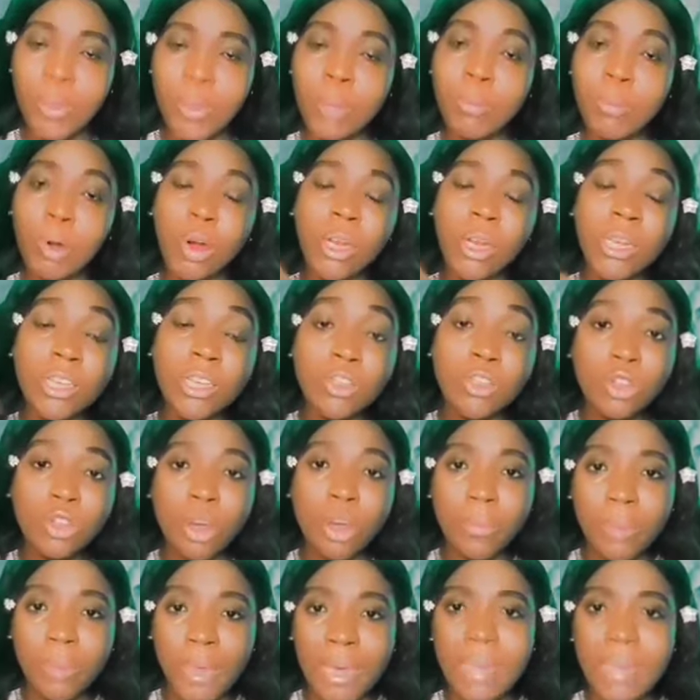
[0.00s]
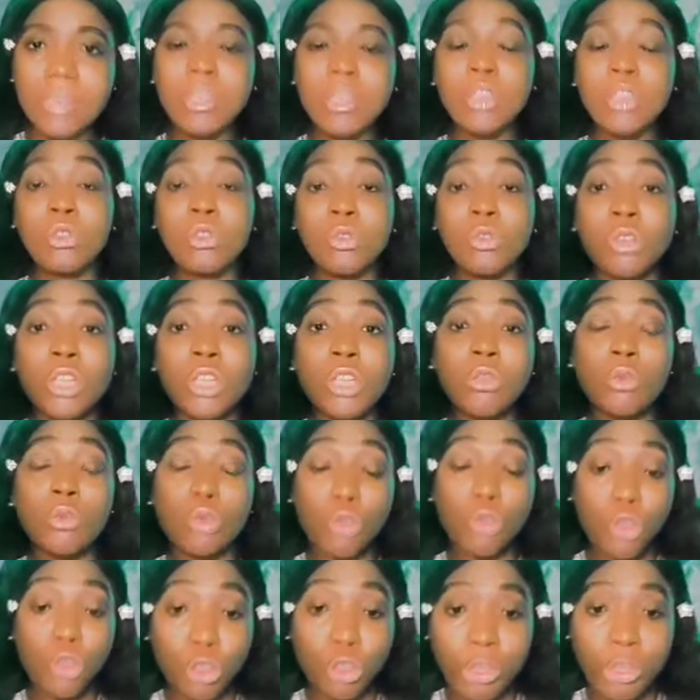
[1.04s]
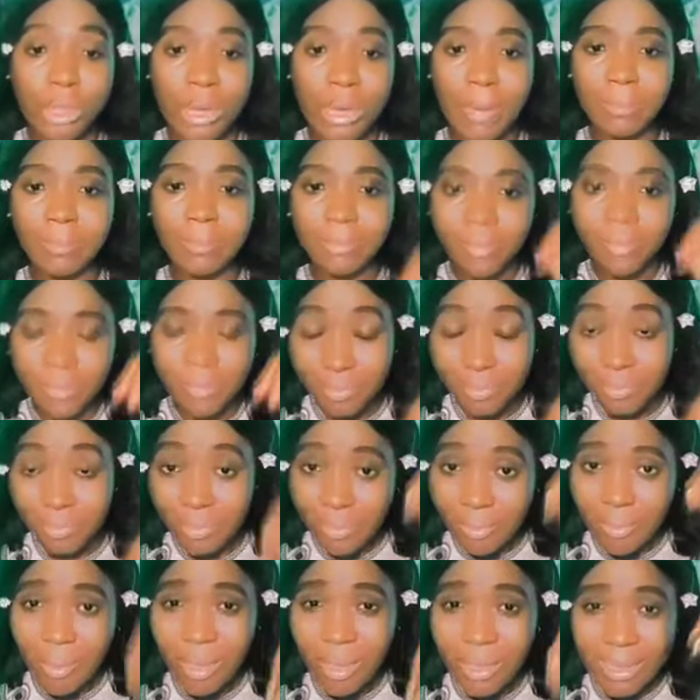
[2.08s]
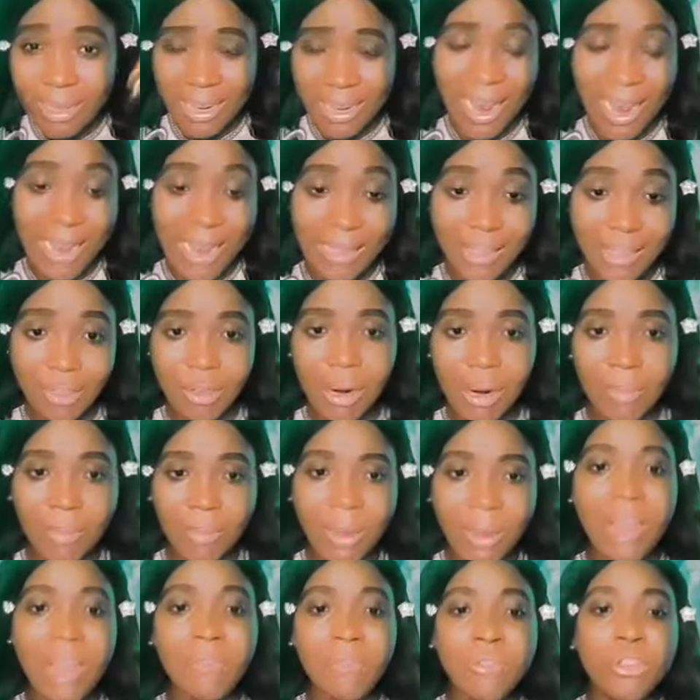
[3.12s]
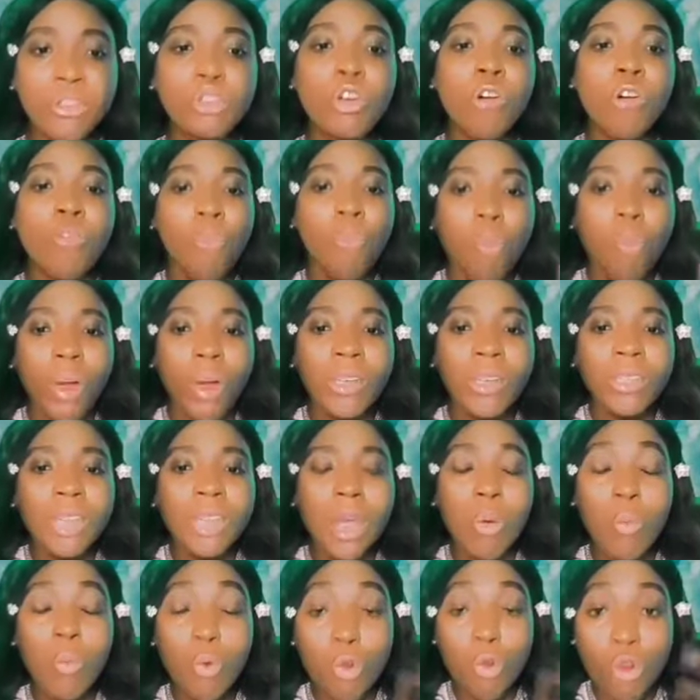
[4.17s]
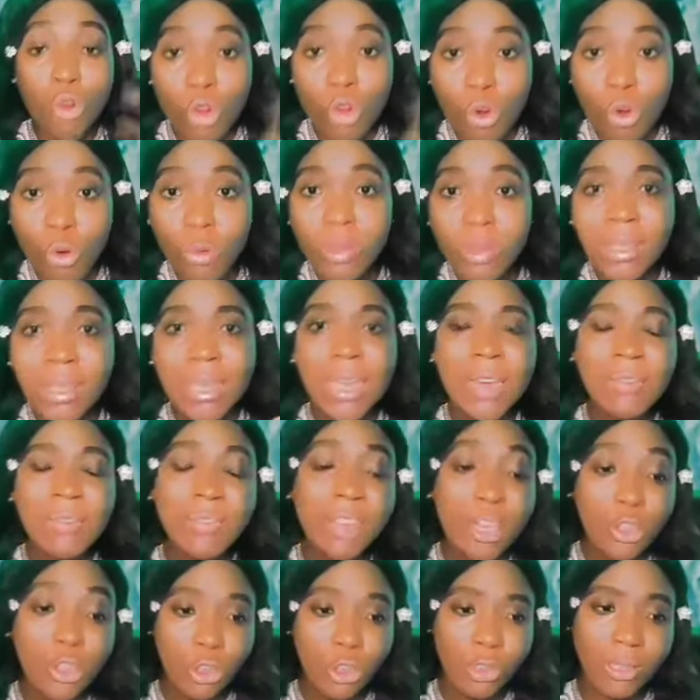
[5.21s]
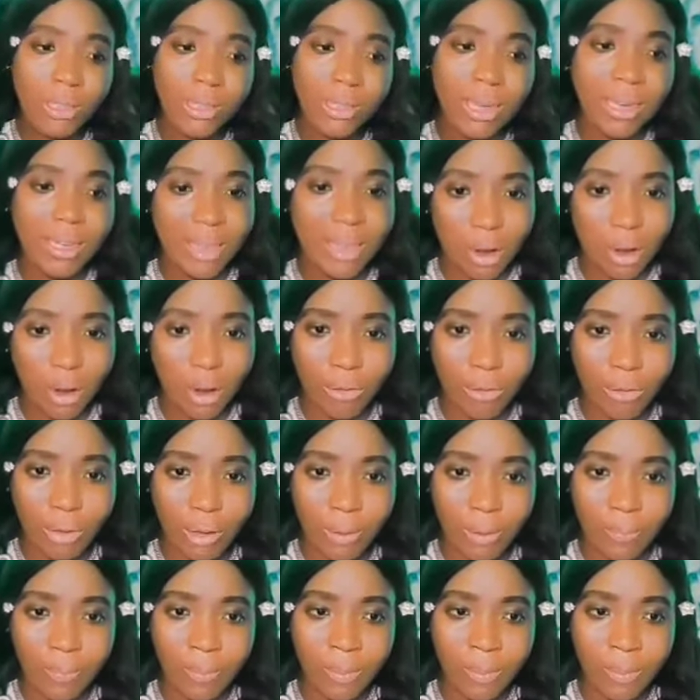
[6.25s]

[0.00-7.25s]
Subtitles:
But in some cases, you need to show them the extra benefit of what they will lose if they don't take the offer.